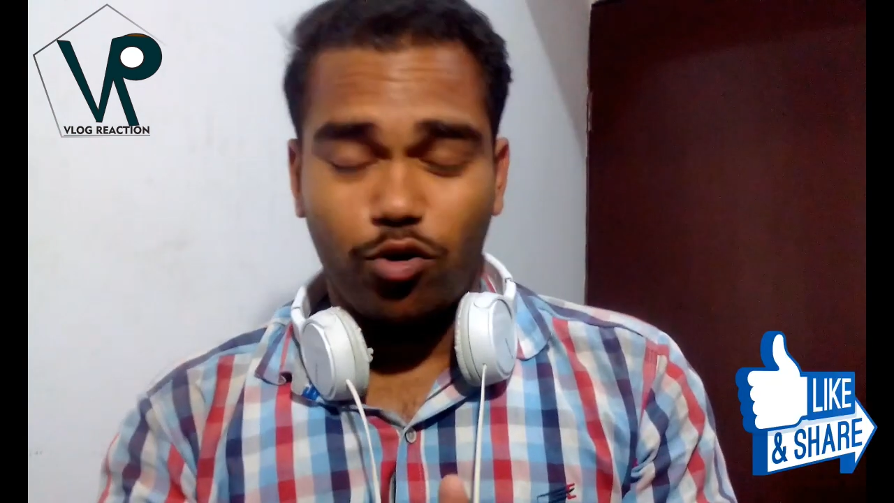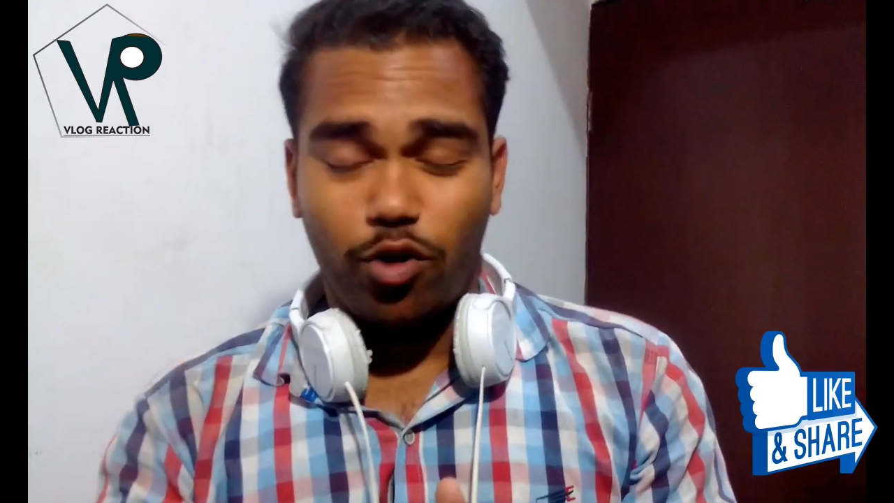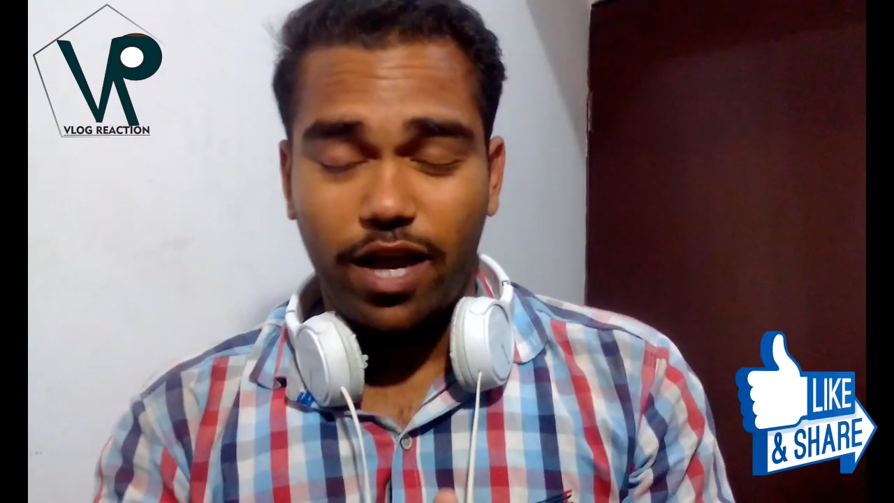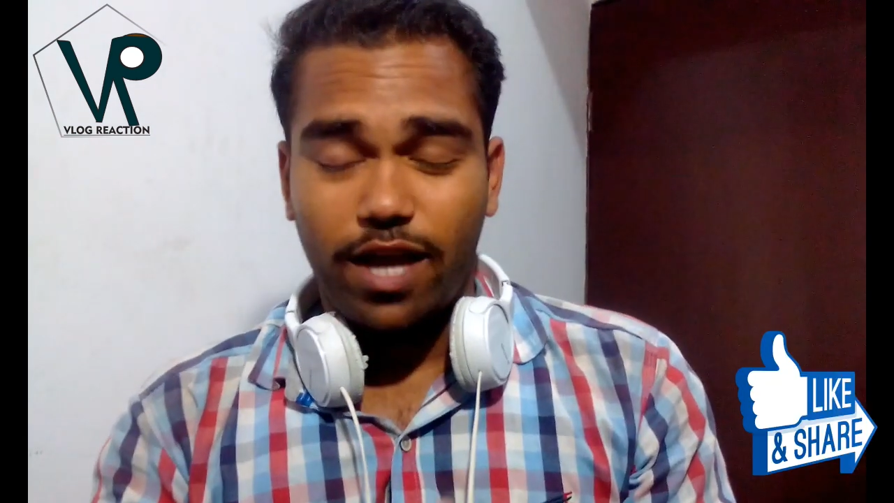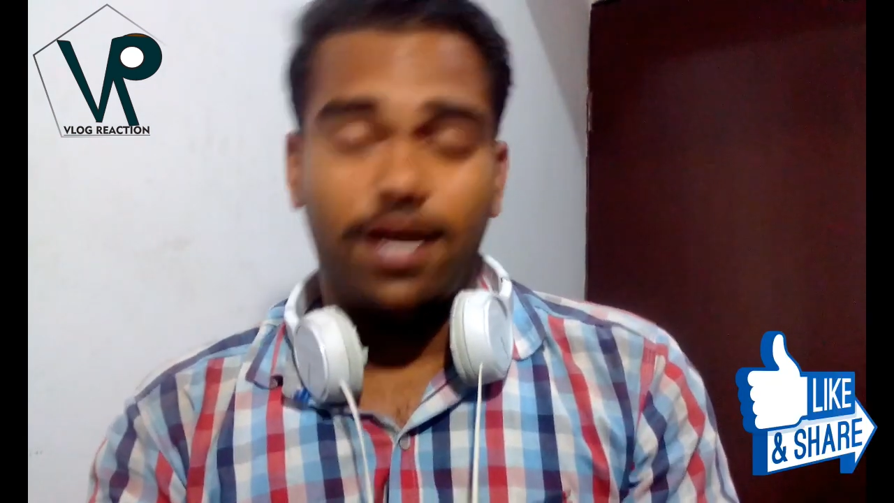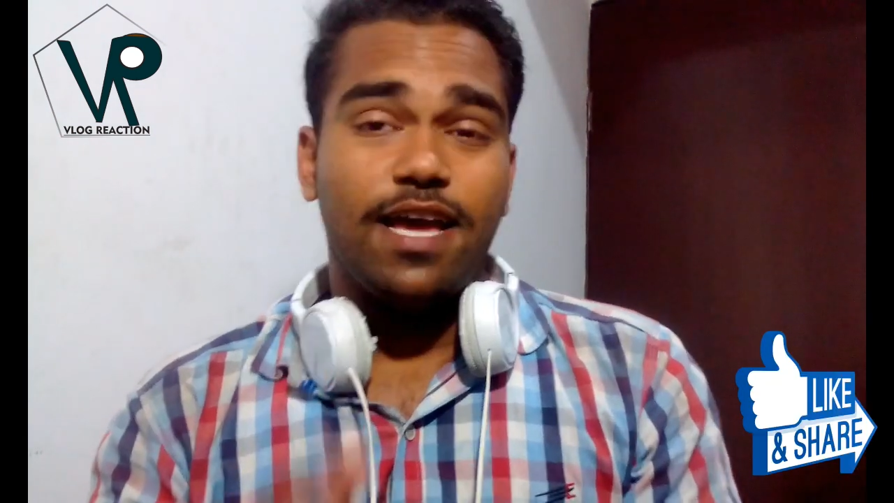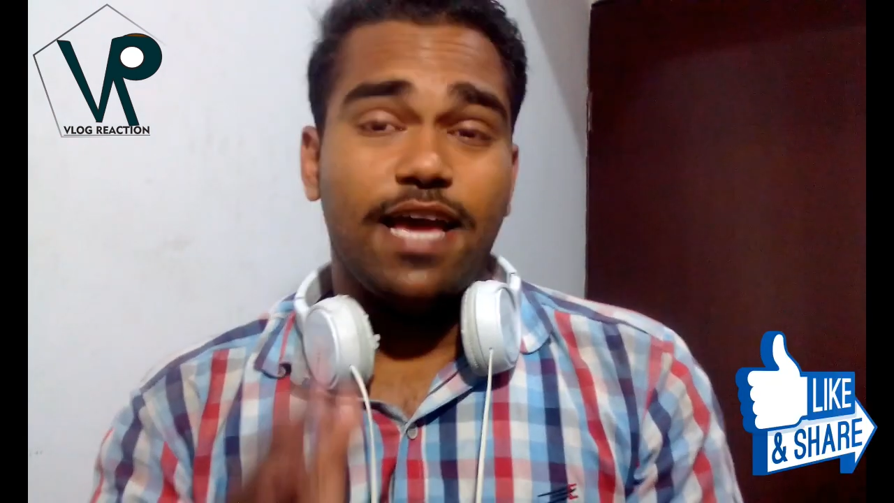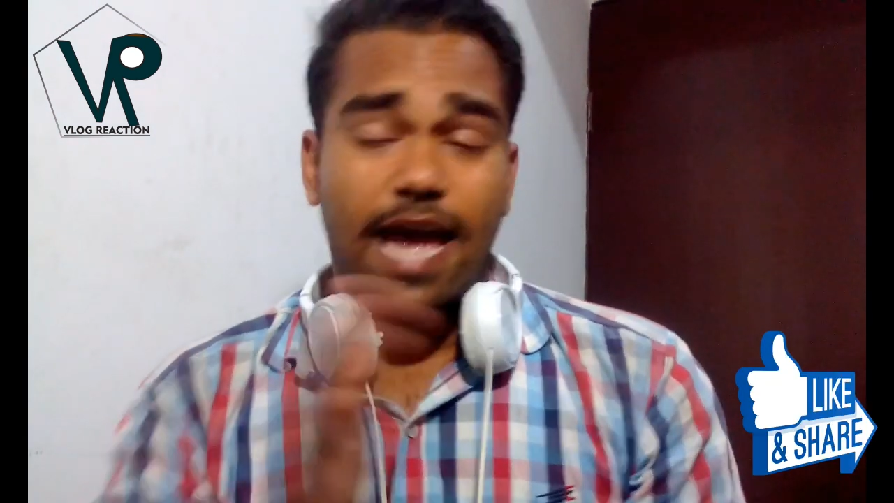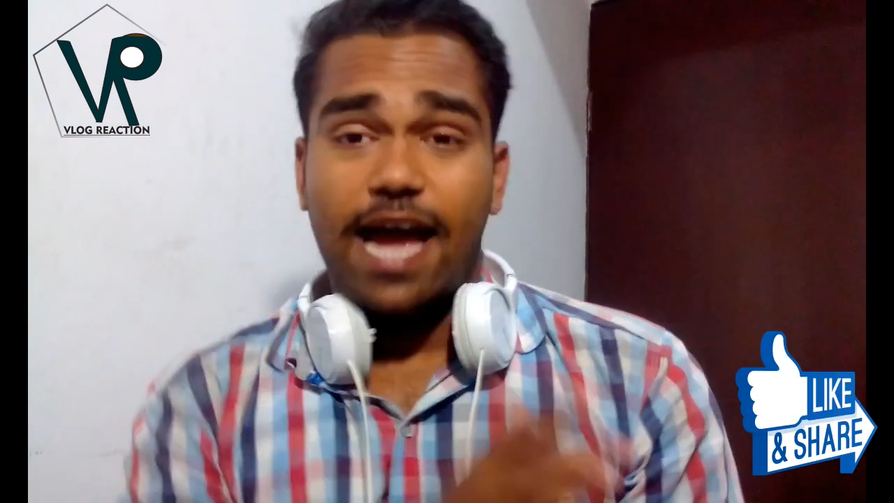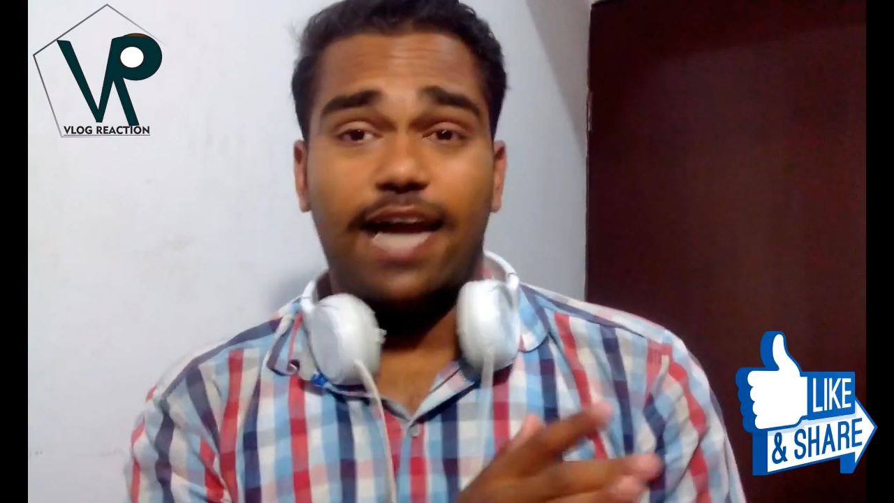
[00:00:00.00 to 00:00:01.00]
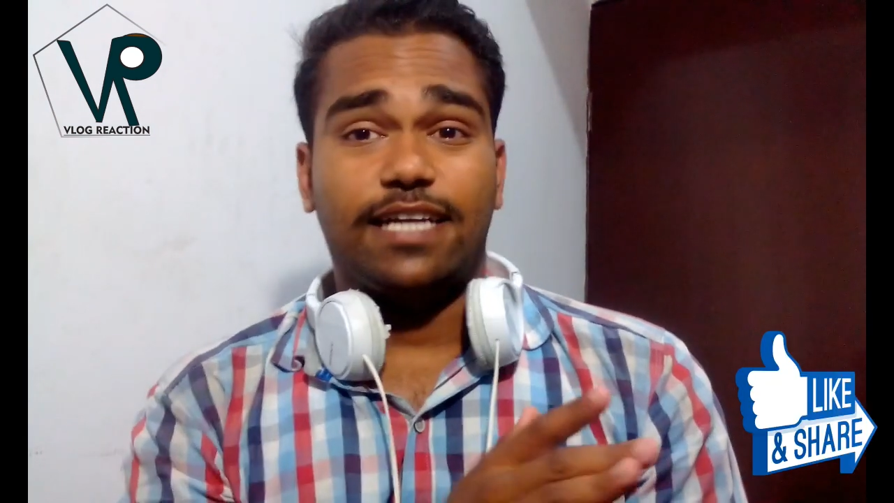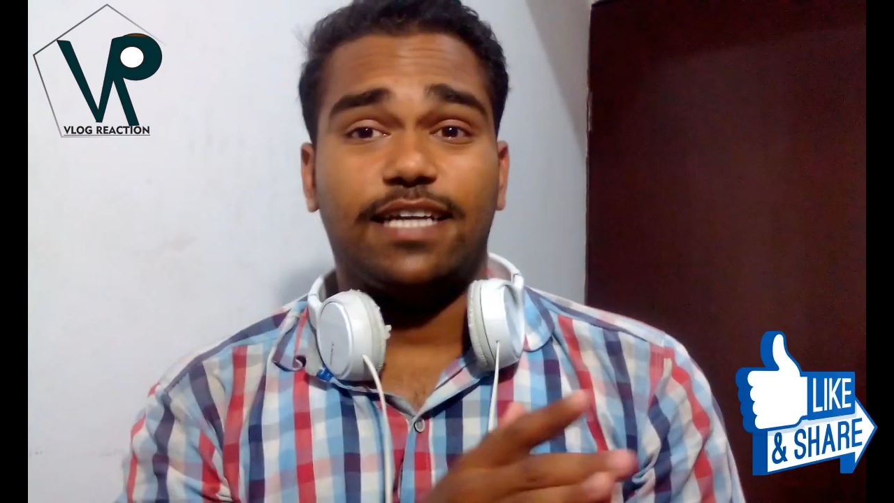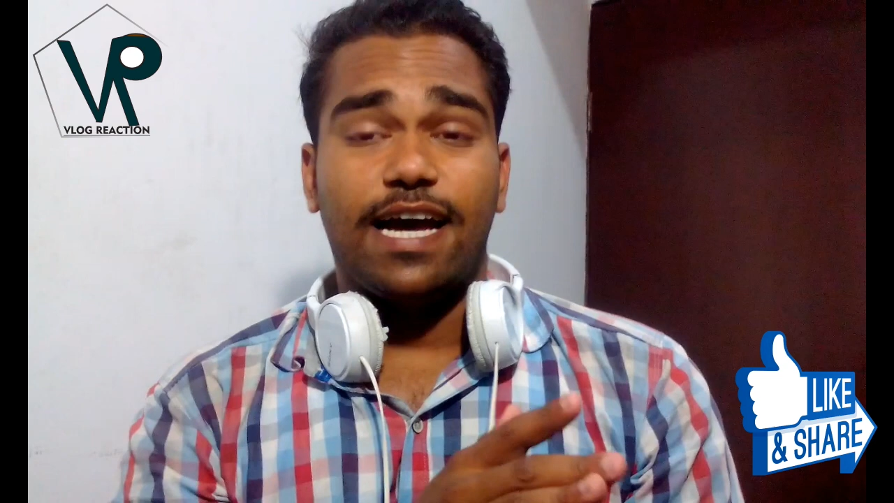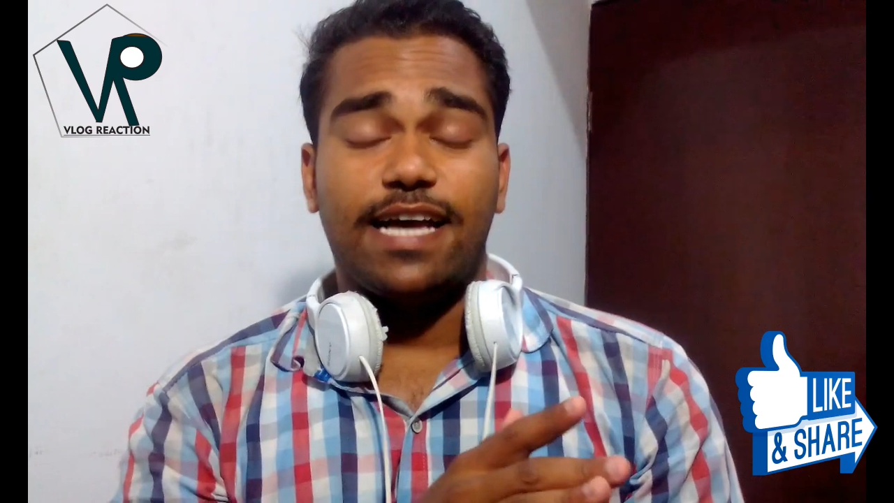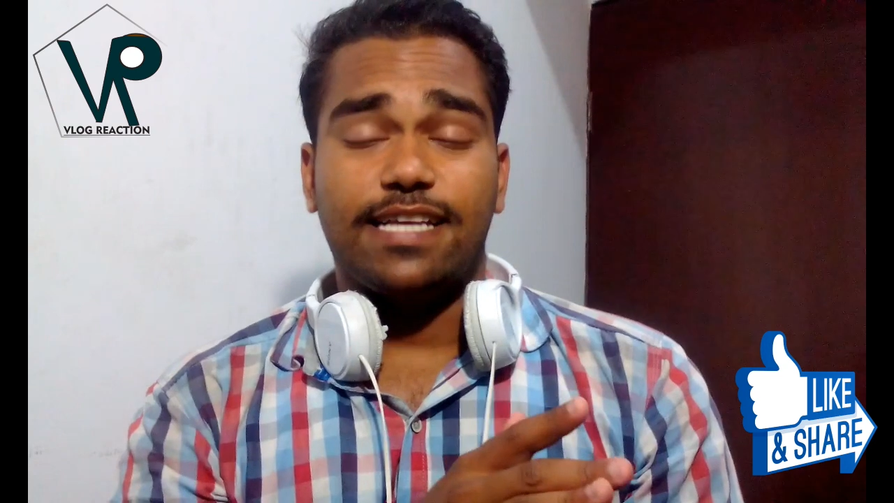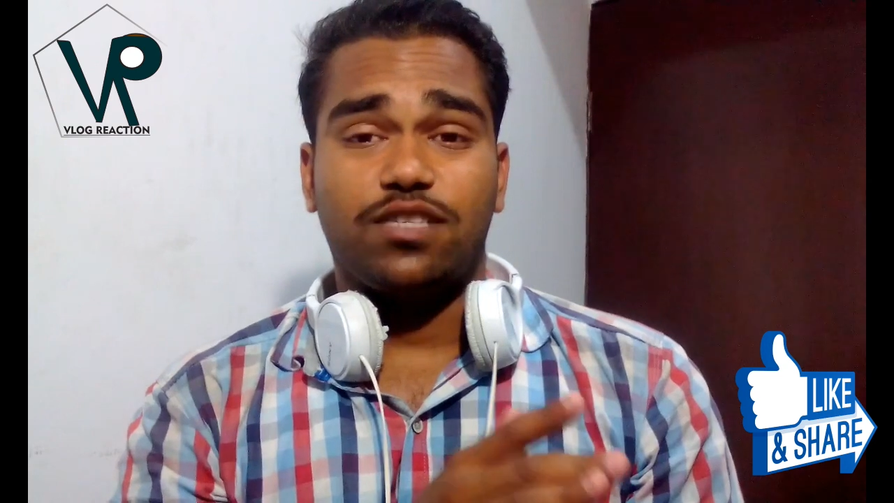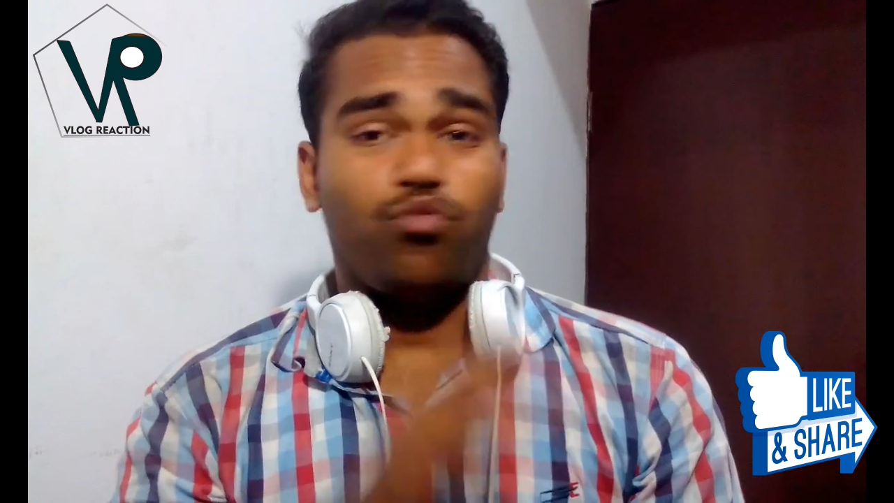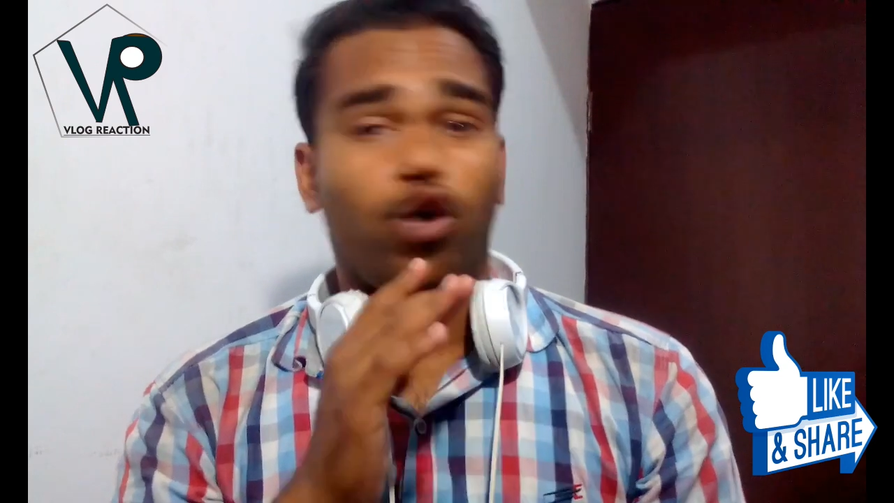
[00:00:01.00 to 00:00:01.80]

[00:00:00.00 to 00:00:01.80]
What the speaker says: okay? And guys,